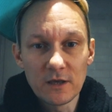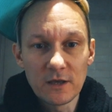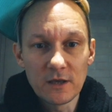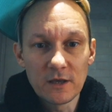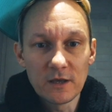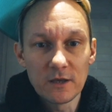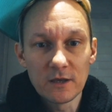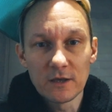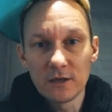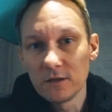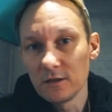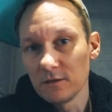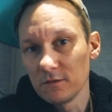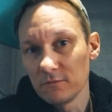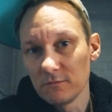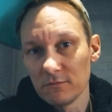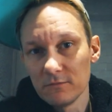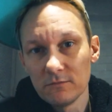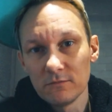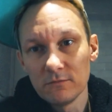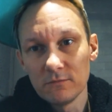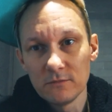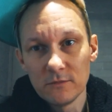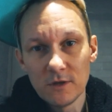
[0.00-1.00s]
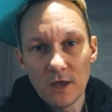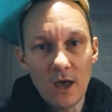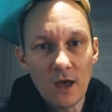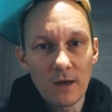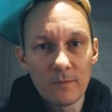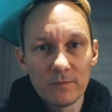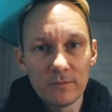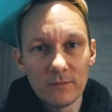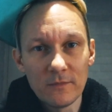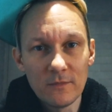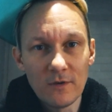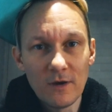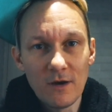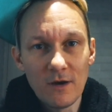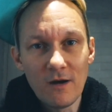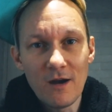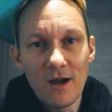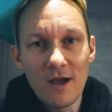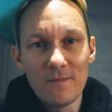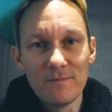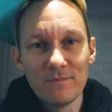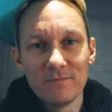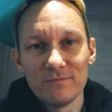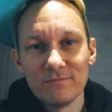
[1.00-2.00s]
And yeah, all
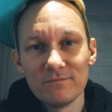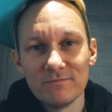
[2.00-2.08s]
right.